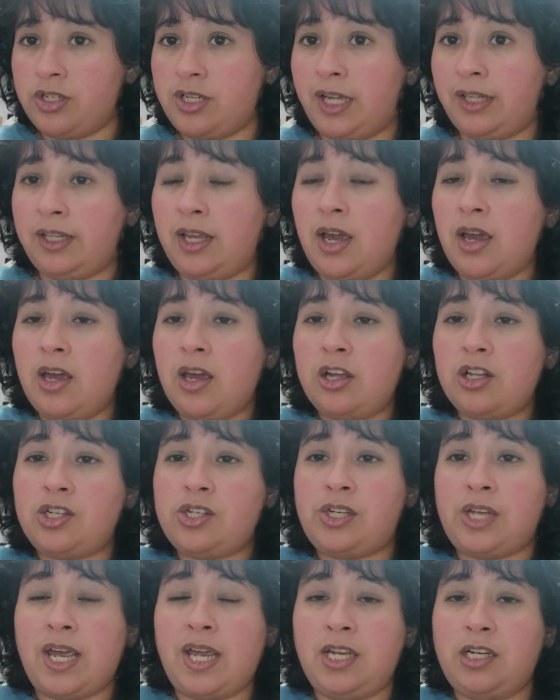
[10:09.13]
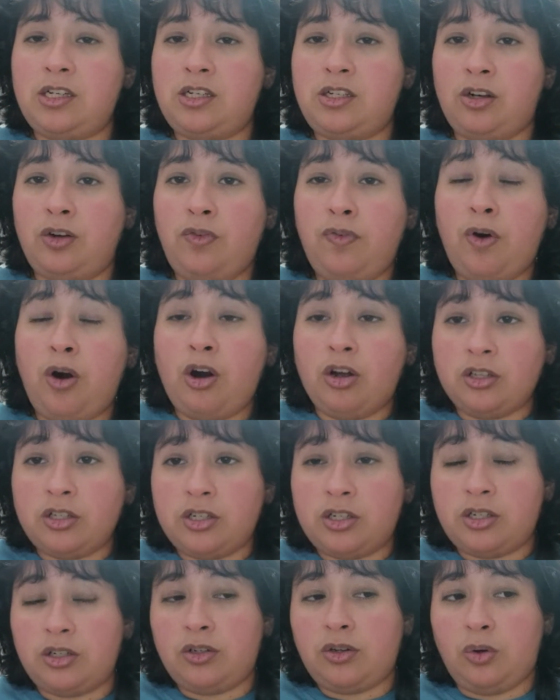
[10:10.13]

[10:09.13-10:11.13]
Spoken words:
That change of hot to